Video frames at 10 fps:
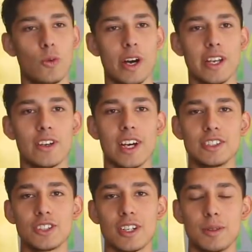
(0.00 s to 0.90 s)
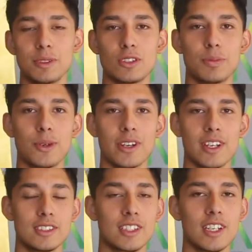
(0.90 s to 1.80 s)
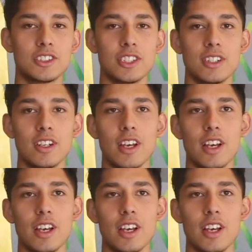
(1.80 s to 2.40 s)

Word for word: why you guys should come and support Kids Kitchen.